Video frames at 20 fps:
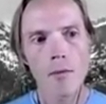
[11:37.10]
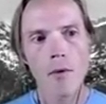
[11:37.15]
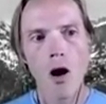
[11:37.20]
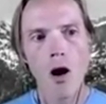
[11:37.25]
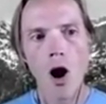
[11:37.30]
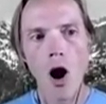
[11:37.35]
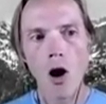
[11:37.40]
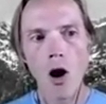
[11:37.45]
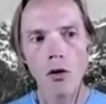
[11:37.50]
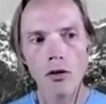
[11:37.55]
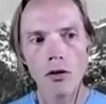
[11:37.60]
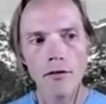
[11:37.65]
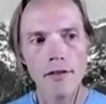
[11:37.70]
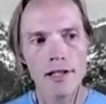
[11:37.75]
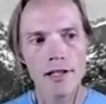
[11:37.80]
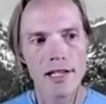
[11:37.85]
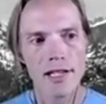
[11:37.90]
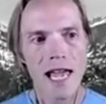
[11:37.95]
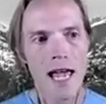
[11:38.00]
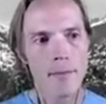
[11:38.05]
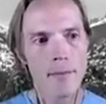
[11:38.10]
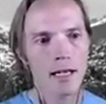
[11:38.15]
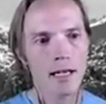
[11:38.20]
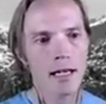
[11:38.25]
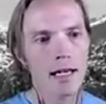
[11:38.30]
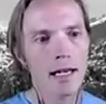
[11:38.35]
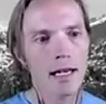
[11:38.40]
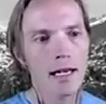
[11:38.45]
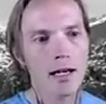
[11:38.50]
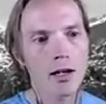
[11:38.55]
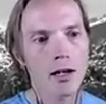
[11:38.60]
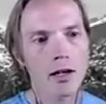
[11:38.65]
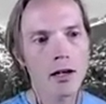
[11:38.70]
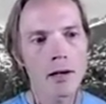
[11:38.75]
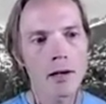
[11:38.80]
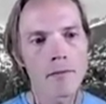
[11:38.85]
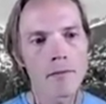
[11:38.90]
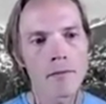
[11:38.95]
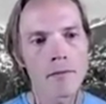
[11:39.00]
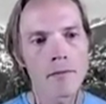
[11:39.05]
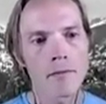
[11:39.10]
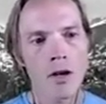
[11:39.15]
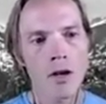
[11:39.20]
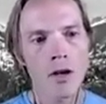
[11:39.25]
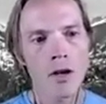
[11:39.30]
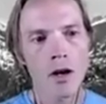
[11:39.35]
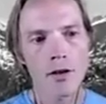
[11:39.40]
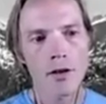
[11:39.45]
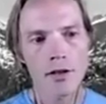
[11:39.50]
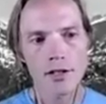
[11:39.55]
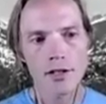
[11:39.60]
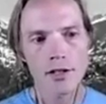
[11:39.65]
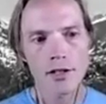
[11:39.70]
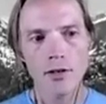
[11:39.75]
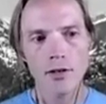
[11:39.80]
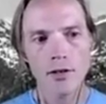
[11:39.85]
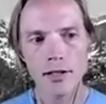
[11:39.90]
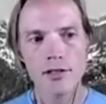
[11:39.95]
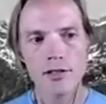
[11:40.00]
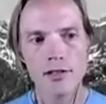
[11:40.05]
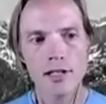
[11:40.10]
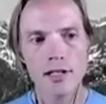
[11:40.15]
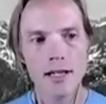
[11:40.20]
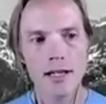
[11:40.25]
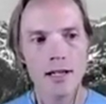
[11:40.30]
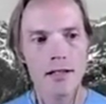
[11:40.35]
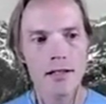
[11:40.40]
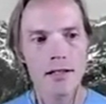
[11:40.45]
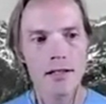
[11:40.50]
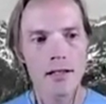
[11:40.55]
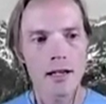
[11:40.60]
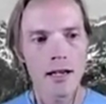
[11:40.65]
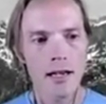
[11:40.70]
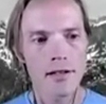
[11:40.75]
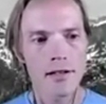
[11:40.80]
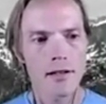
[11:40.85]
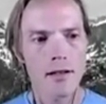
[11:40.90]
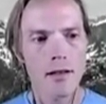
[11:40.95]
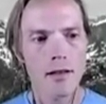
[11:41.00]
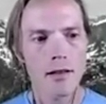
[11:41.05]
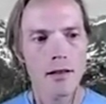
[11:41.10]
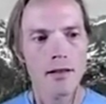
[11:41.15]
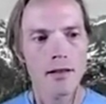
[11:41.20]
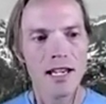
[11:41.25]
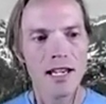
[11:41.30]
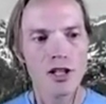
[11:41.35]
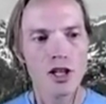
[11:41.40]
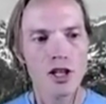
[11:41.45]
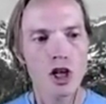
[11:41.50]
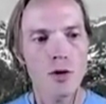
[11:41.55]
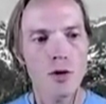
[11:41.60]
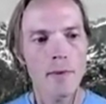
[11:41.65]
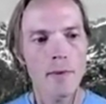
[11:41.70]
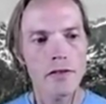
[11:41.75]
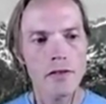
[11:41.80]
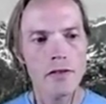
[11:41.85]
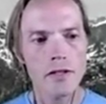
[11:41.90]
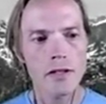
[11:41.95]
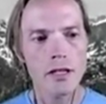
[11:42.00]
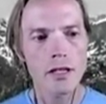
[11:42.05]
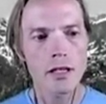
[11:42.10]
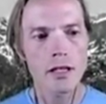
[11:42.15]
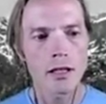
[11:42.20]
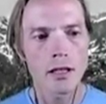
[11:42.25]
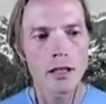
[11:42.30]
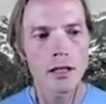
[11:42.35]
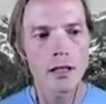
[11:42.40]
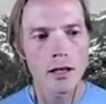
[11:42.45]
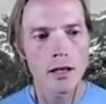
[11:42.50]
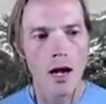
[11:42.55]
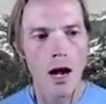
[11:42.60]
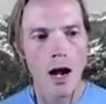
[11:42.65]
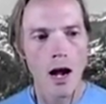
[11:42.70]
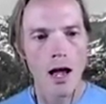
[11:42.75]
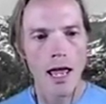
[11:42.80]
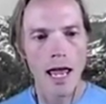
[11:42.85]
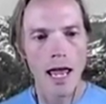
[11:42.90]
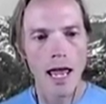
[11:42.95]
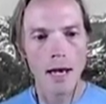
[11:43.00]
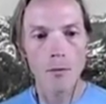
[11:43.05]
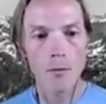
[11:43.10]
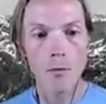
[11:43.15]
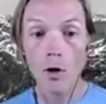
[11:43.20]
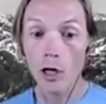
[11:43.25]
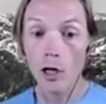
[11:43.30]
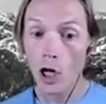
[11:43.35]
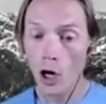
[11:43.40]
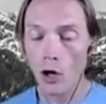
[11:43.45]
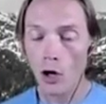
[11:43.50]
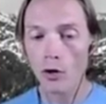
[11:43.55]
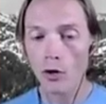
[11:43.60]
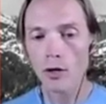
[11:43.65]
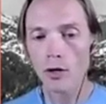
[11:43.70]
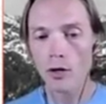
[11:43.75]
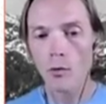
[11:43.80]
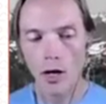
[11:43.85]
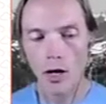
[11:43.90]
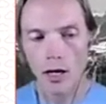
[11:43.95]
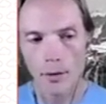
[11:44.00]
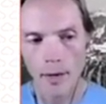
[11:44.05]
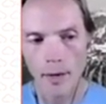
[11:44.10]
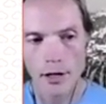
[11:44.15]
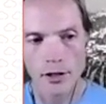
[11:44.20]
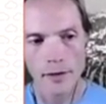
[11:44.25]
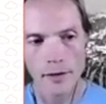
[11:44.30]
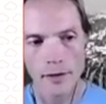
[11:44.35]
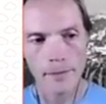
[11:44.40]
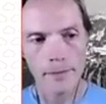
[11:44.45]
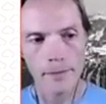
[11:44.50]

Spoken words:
all of this happening here on the screen that you see is less humans and more code and more automation.